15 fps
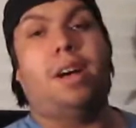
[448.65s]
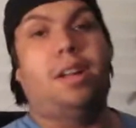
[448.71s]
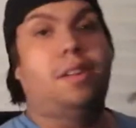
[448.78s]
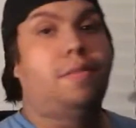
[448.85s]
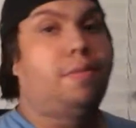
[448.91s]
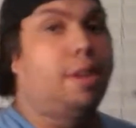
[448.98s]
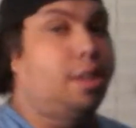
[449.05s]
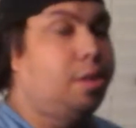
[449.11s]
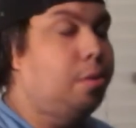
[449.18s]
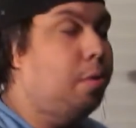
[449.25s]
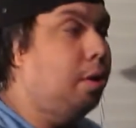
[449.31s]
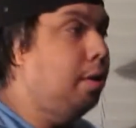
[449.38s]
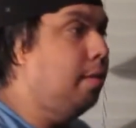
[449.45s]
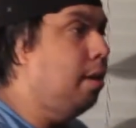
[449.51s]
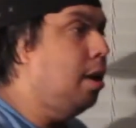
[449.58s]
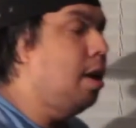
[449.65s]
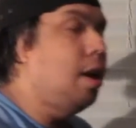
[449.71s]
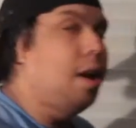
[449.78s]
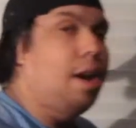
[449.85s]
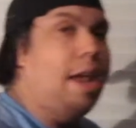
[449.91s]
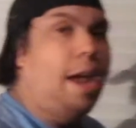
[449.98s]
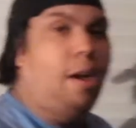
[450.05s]
on the French horn.
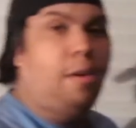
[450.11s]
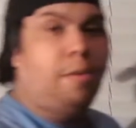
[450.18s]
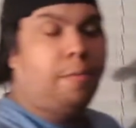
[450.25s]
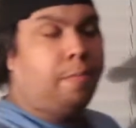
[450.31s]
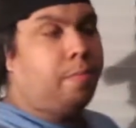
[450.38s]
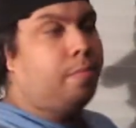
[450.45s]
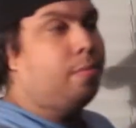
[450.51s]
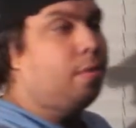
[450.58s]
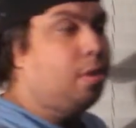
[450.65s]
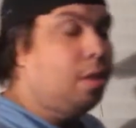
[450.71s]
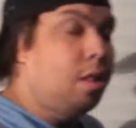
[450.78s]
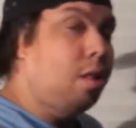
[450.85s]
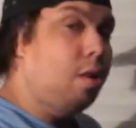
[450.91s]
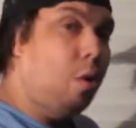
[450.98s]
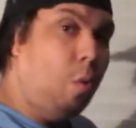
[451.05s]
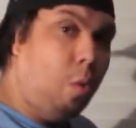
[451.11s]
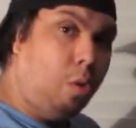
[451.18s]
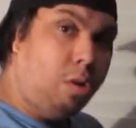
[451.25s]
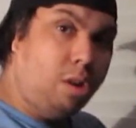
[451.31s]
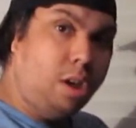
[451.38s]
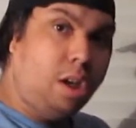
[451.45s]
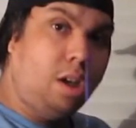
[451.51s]
Now, the
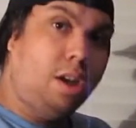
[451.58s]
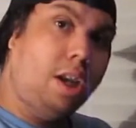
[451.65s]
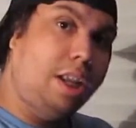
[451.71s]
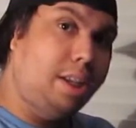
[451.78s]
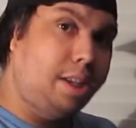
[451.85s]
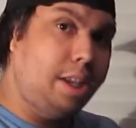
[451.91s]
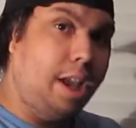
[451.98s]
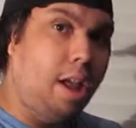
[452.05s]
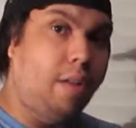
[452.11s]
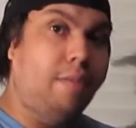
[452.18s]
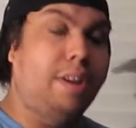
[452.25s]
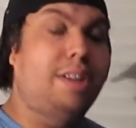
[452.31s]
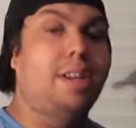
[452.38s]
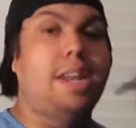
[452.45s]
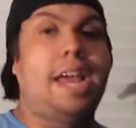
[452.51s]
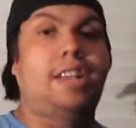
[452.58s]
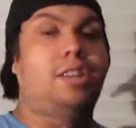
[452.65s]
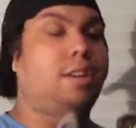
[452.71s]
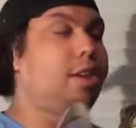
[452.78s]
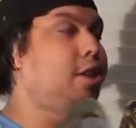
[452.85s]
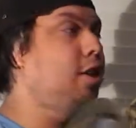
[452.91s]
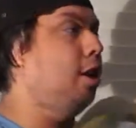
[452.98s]
horn itself is
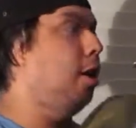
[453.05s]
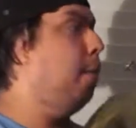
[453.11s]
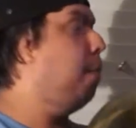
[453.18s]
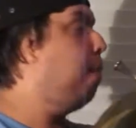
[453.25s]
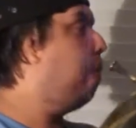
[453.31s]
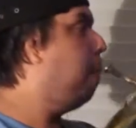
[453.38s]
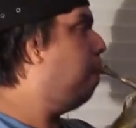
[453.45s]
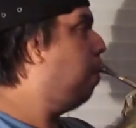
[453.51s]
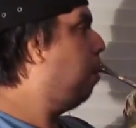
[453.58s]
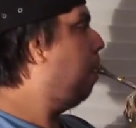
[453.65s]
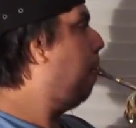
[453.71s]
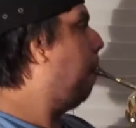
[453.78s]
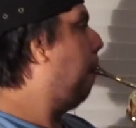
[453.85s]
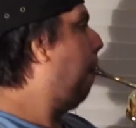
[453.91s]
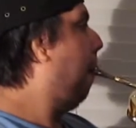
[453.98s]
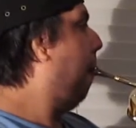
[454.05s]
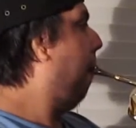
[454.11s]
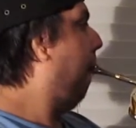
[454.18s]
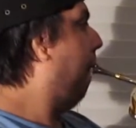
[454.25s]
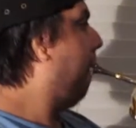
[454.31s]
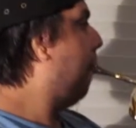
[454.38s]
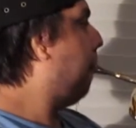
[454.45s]
naturally sharp.
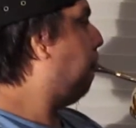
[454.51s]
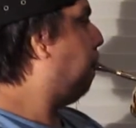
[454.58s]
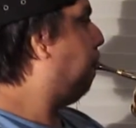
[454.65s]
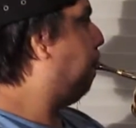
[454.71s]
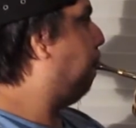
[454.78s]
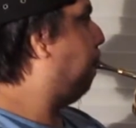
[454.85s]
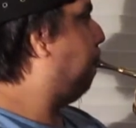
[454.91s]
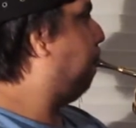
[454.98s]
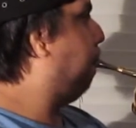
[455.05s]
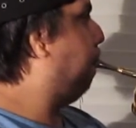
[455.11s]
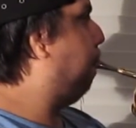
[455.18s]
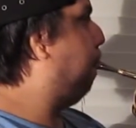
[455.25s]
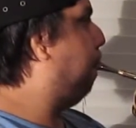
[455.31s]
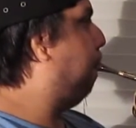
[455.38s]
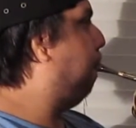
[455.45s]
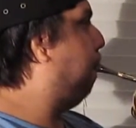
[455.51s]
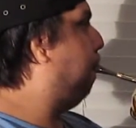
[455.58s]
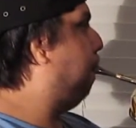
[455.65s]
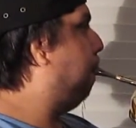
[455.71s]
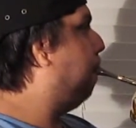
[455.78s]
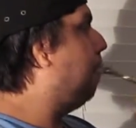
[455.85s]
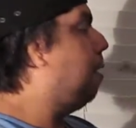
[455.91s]

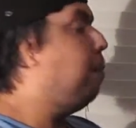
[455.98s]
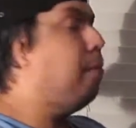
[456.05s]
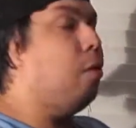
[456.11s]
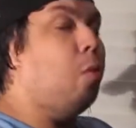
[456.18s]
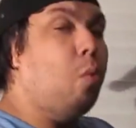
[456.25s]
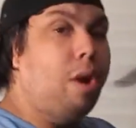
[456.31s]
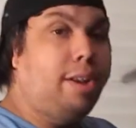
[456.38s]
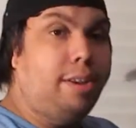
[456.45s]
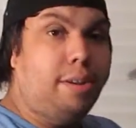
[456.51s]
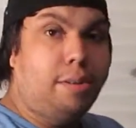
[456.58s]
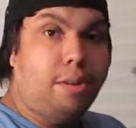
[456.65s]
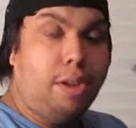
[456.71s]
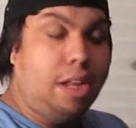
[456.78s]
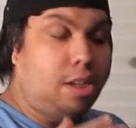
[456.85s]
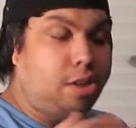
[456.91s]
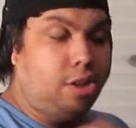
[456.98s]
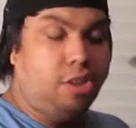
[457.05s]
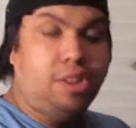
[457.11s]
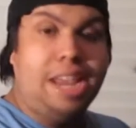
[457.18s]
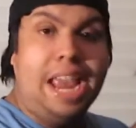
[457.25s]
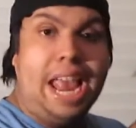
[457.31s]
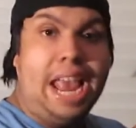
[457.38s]
But when you
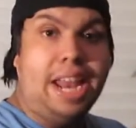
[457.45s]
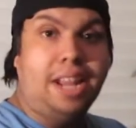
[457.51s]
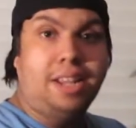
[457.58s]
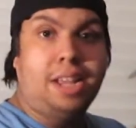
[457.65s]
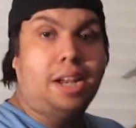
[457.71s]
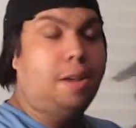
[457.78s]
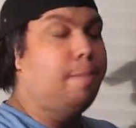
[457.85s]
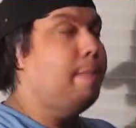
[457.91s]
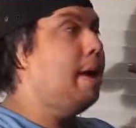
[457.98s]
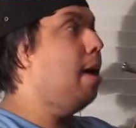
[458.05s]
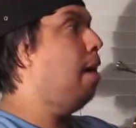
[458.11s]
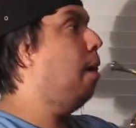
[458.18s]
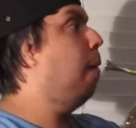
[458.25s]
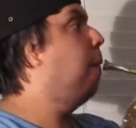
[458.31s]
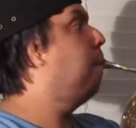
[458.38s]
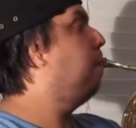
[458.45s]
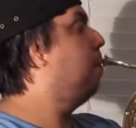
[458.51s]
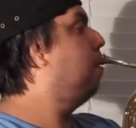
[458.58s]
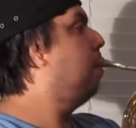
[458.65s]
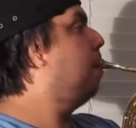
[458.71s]
insert your hand inside the bell,